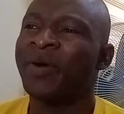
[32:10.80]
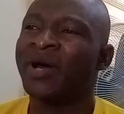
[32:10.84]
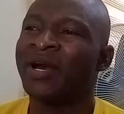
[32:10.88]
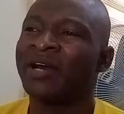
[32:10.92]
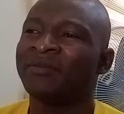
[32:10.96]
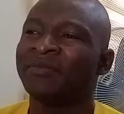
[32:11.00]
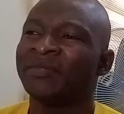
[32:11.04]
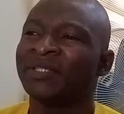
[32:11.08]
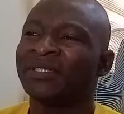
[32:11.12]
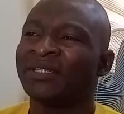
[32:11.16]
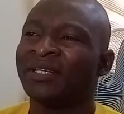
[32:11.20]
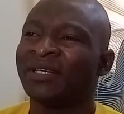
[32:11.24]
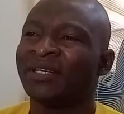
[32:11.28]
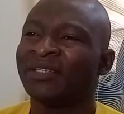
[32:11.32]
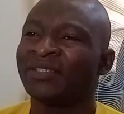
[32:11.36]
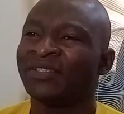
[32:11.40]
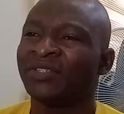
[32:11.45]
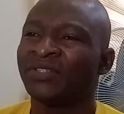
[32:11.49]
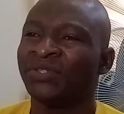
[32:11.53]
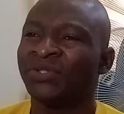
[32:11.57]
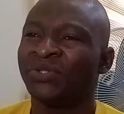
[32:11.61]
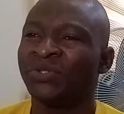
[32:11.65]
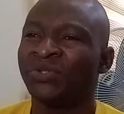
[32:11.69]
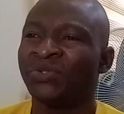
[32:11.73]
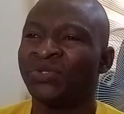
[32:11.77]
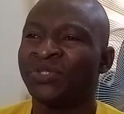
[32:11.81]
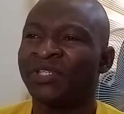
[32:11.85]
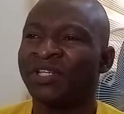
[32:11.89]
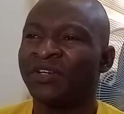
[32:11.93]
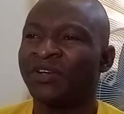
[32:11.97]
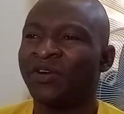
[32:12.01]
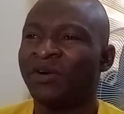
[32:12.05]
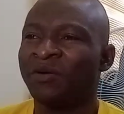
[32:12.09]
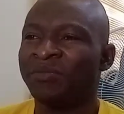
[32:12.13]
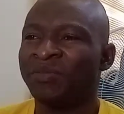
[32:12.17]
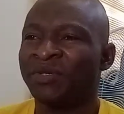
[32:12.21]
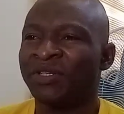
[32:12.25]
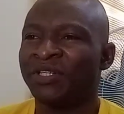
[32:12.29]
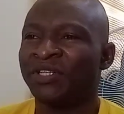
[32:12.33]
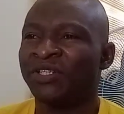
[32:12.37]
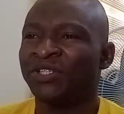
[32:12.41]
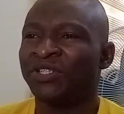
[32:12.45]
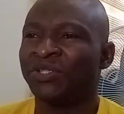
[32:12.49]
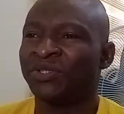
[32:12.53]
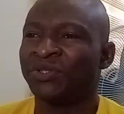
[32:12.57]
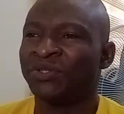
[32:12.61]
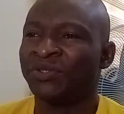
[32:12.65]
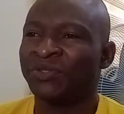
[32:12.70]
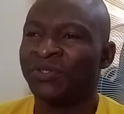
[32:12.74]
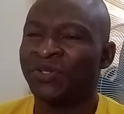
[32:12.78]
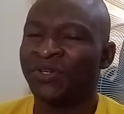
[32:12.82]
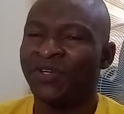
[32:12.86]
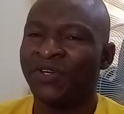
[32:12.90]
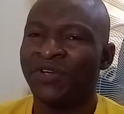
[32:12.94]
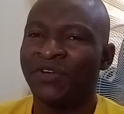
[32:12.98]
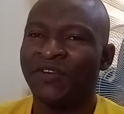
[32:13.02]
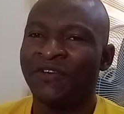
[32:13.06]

parameters used in combination